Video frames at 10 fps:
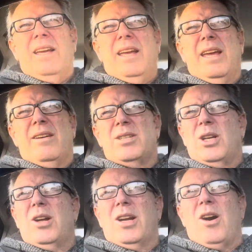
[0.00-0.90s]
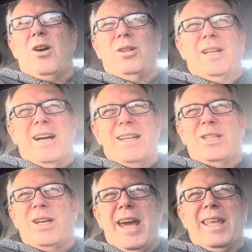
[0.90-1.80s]
There was a lot of old guys
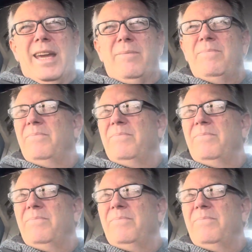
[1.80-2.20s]
staying there,